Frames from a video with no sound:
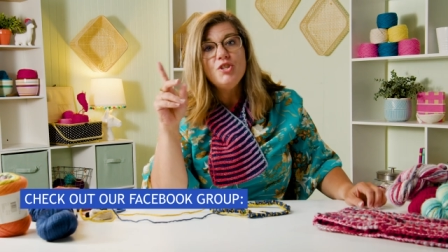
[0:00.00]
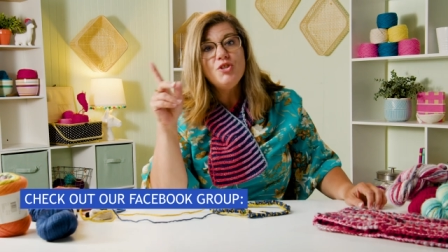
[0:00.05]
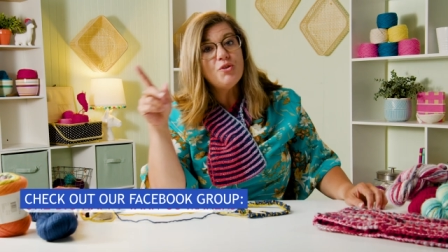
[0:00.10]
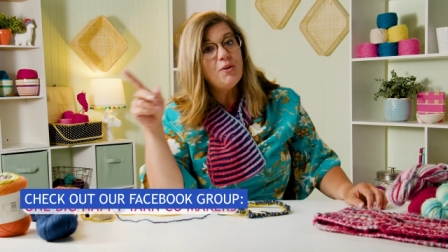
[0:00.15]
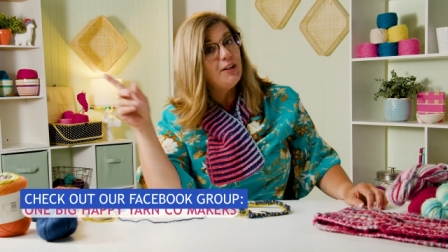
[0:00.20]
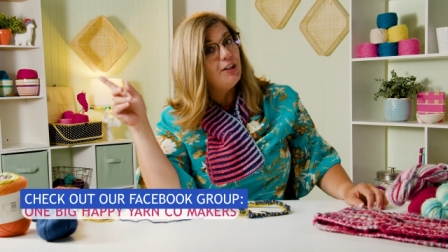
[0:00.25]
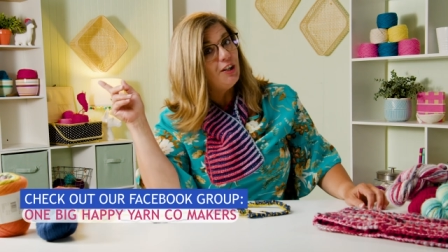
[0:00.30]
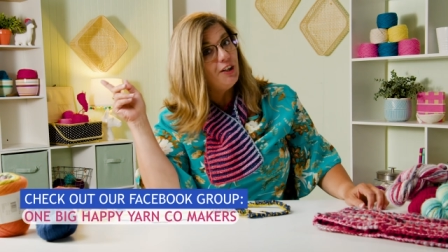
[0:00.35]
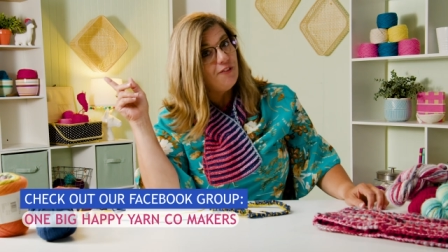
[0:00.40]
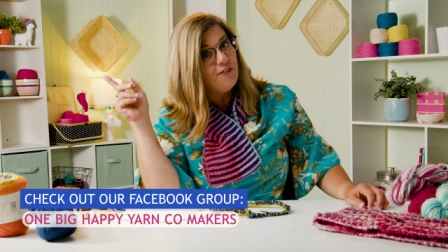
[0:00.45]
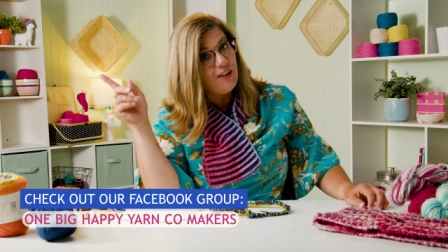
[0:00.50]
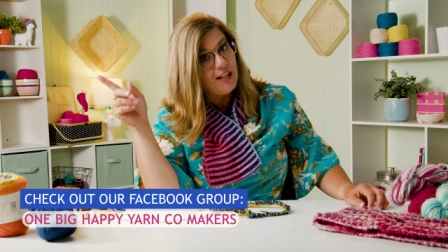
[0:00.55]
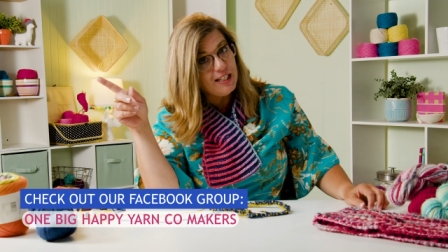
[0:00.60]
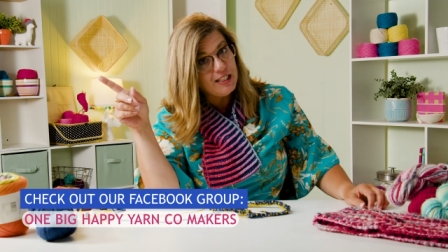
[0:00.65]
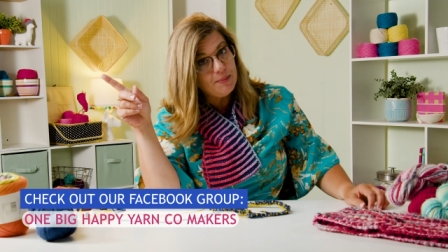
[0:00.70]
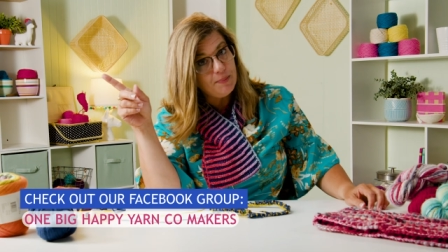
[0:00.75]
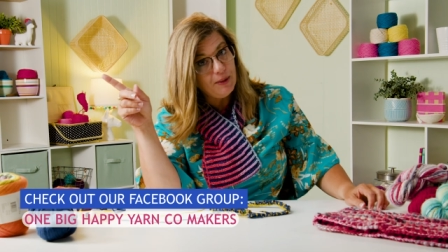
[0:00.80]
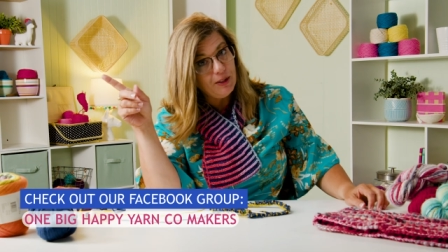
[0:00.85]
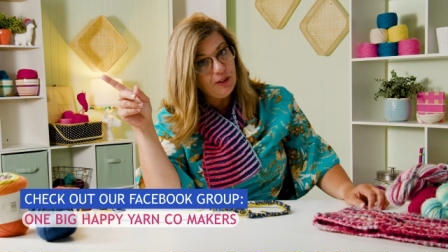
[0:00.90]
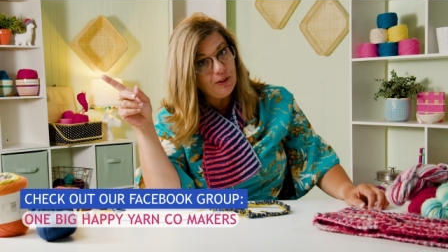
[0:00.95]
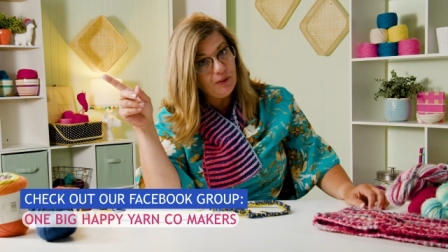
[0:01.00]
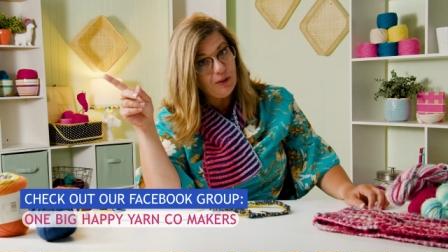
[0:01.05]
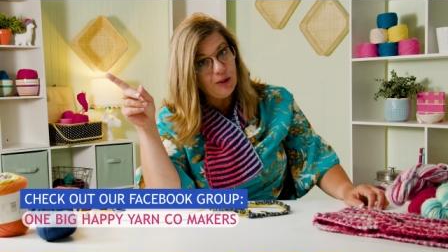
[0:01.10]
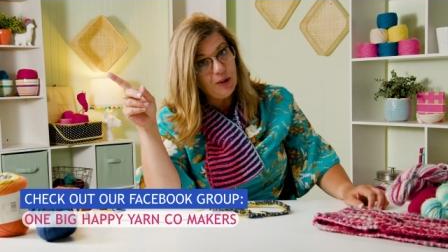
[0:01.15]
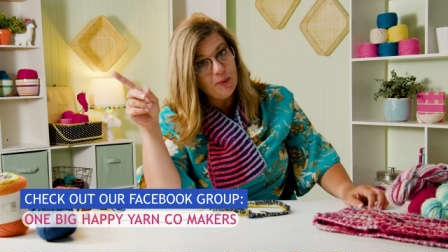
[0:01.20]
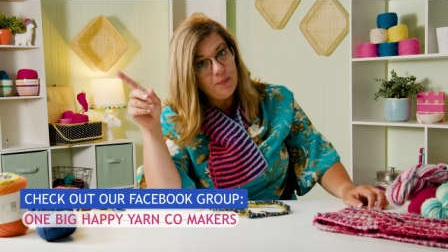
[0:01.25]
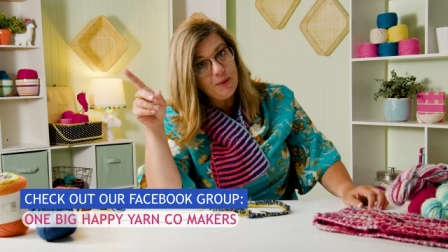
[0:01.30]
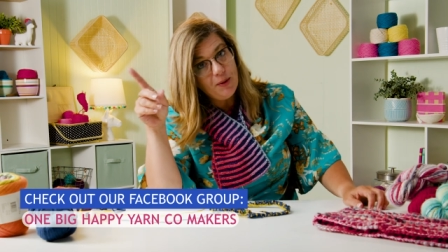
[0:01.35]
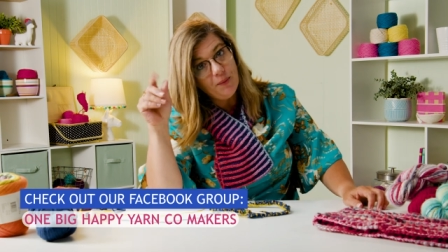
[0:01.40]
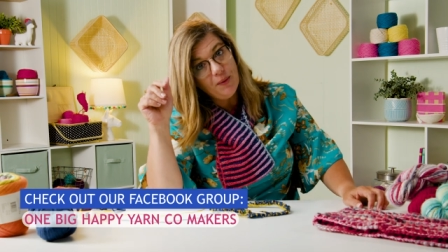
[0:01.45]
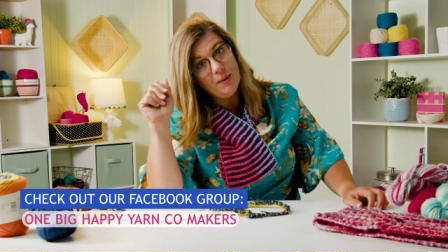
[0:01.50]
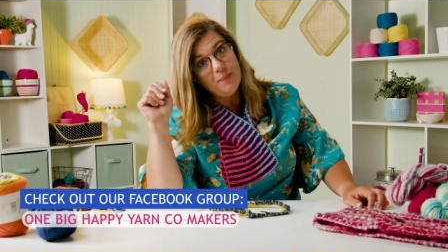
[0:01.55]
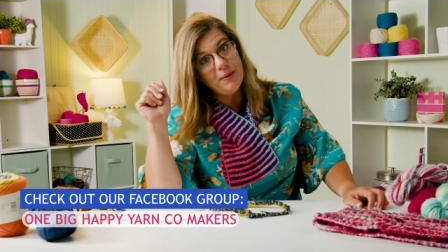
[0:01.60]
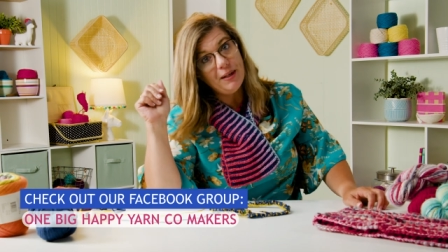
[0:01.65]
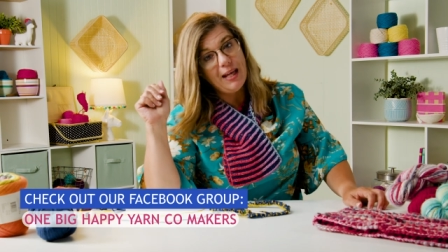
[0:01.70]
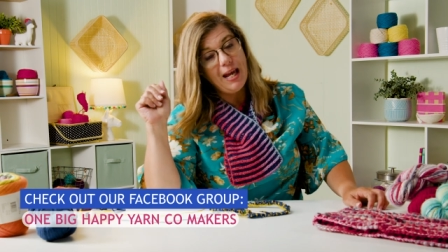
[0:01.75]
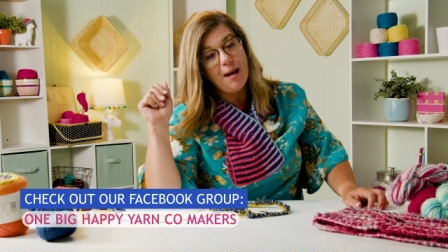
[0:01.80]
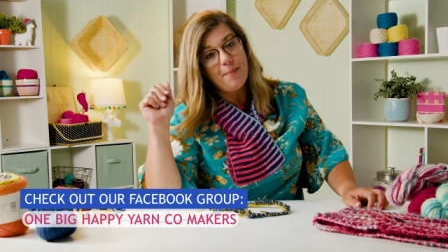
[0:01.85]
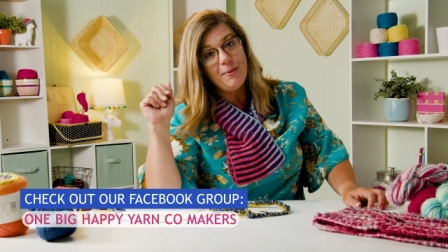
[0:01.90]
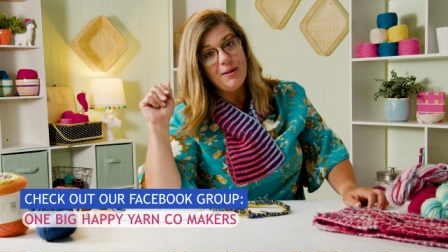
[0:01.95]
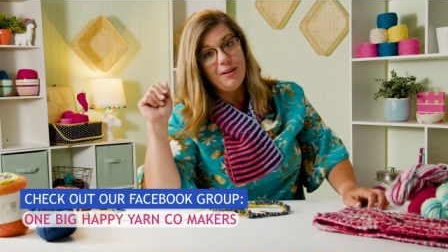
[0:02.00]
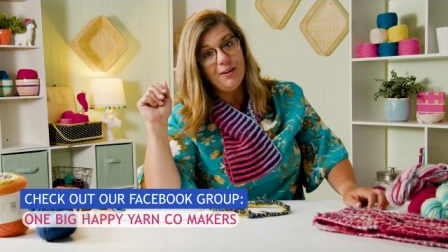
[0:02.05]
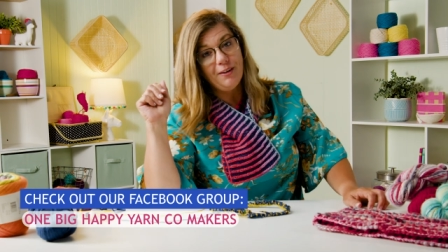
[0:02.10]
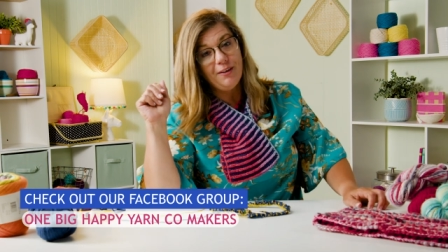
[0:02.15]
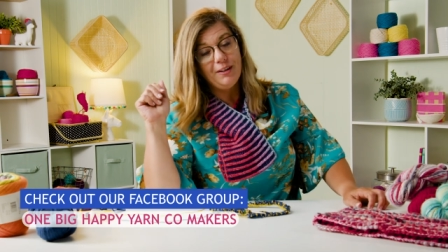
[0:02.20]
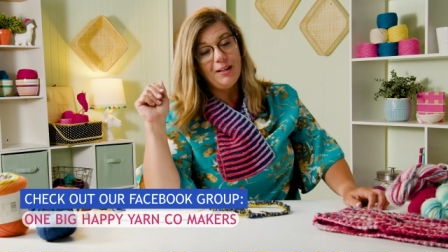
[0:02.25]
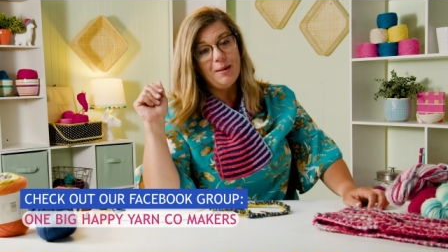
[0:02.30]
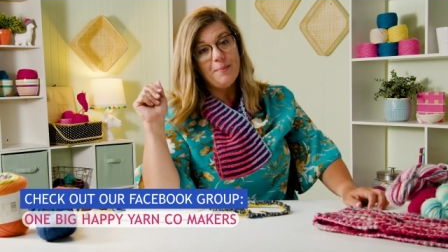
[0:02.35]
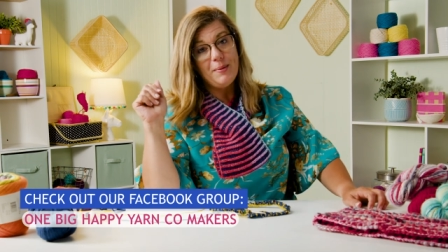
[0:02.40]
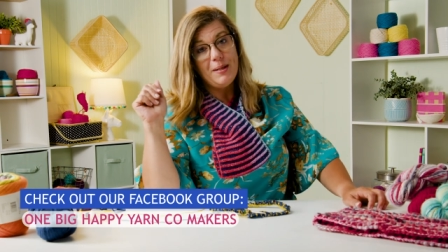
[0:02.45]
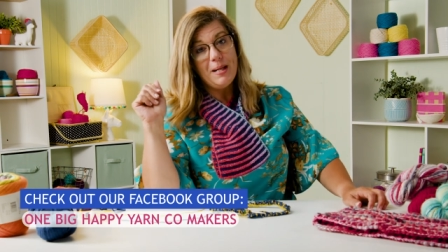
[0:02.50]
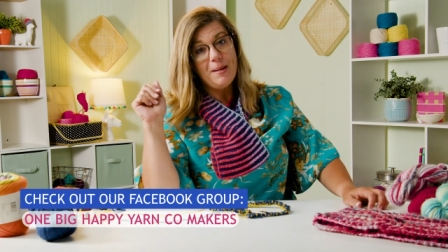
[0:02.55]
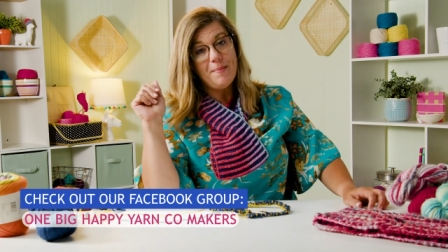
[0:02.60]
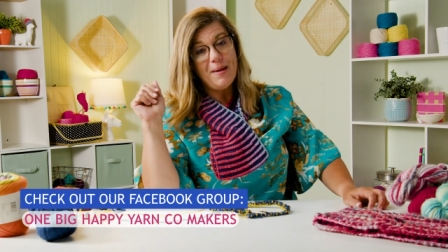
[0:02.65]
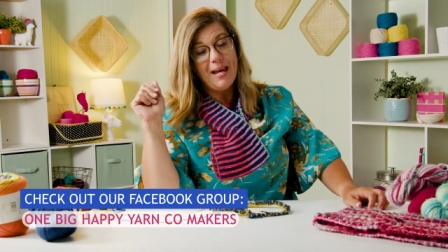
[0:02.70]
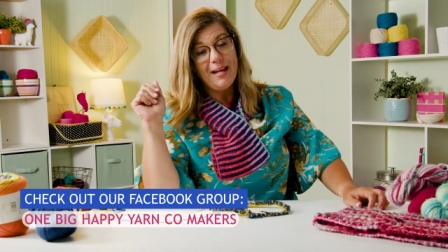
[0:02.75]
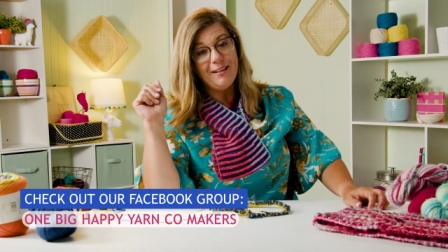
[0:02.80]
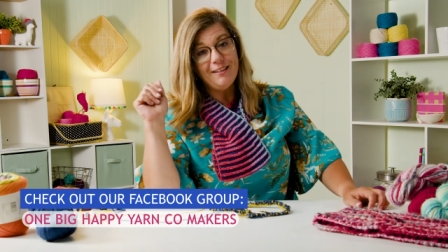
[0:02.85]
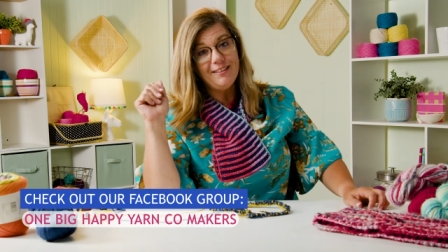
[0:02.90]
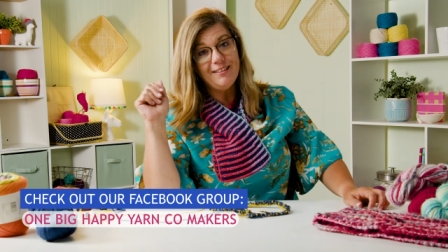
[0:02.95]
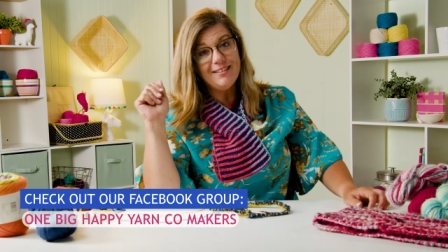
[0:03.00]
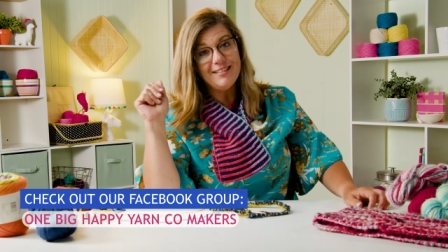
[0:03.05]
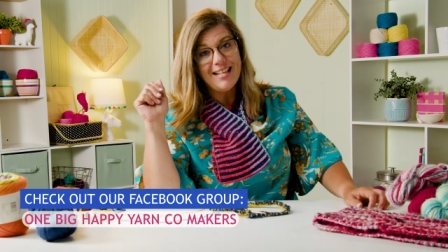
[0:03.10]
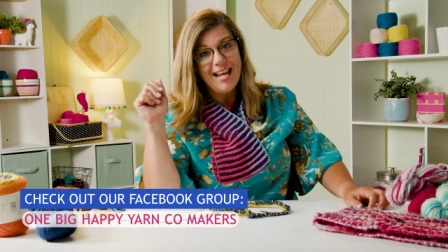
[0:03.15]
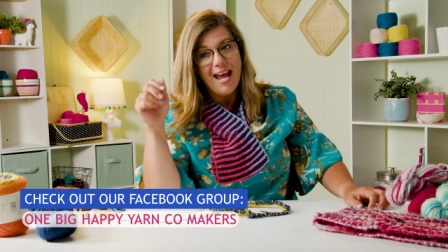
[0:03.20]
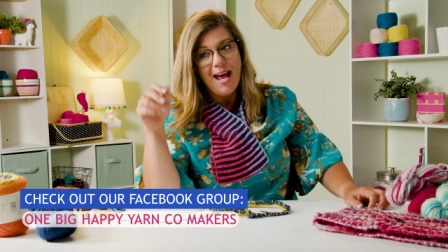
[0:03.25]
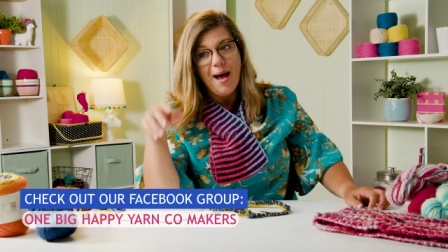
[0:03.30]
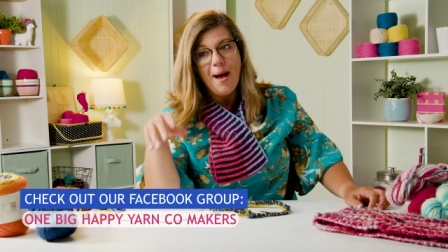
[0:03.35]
Join our Facebook group at One Big Happy Yarn Company Makers.